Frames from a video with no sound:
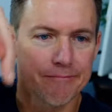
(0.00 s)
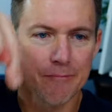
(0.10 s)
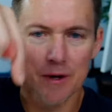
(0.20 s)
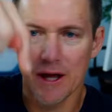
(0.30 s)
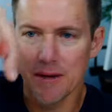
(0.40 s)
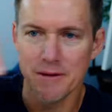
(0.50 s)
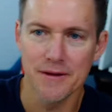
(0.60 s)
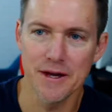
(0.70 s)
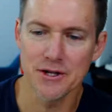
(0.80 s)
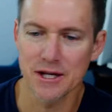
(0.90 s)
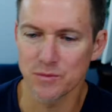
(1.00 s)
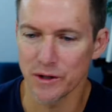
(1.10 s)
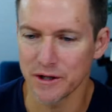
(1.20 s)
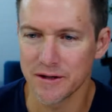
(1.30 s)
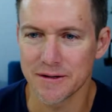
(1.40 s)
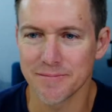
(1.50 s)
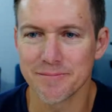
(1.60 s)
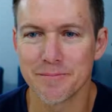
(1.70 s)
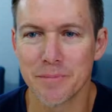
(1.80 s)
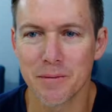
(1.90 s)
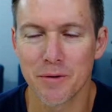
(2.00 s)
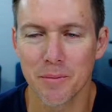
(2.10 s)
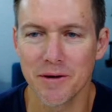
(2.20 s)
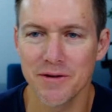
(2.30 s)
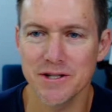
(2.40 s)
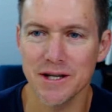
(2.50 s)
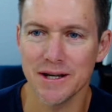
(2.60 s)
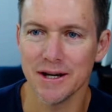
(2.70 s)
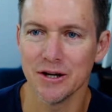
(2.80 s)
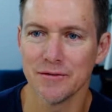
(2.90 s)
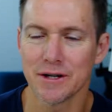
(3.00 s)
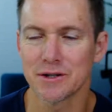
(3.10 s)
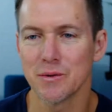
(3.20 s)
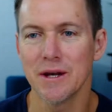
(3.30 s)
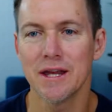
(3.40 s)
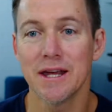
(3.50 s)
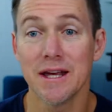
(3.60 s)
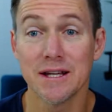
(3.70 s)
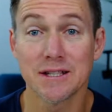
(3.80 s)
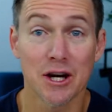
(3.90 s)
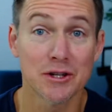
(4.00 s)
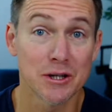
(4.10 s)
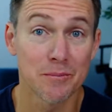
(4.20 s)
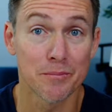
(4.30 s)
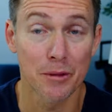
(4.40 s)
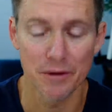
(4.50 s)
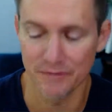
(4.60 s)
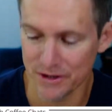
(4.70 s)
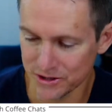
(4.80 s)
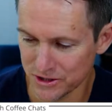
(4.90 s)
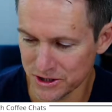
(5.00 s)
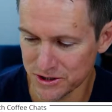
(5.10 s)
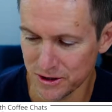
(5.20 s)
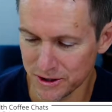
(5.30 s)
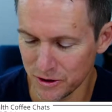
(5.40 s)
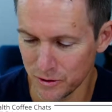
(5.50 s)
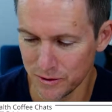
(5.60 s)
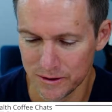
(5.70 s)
my name down there, Jason Whitten, been property investing over 20 years, coaching property investors just like you,